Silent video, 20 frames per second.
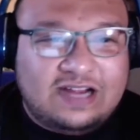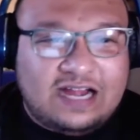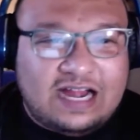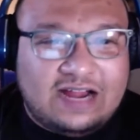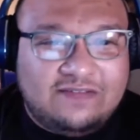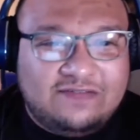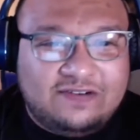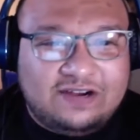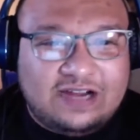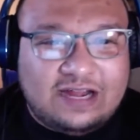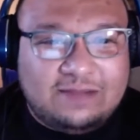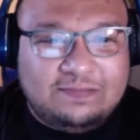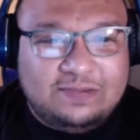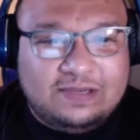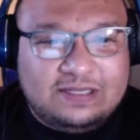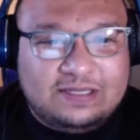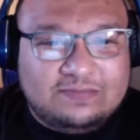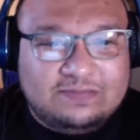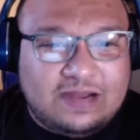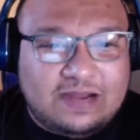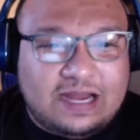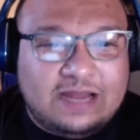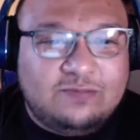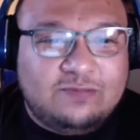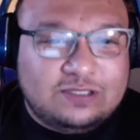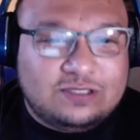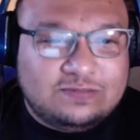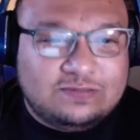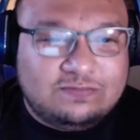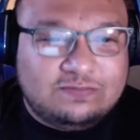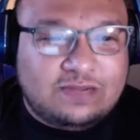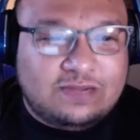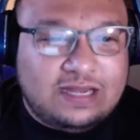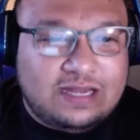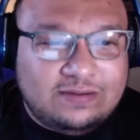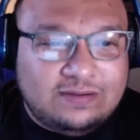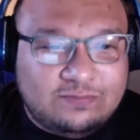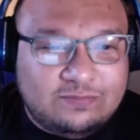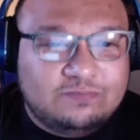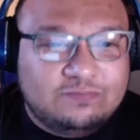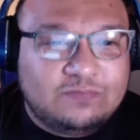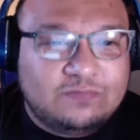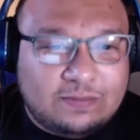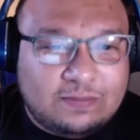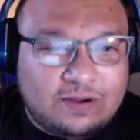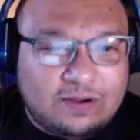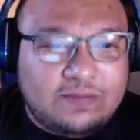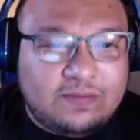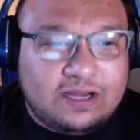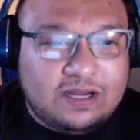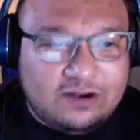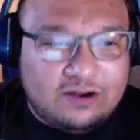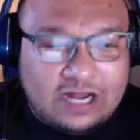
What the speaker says: I forgot because mine. I bought mine on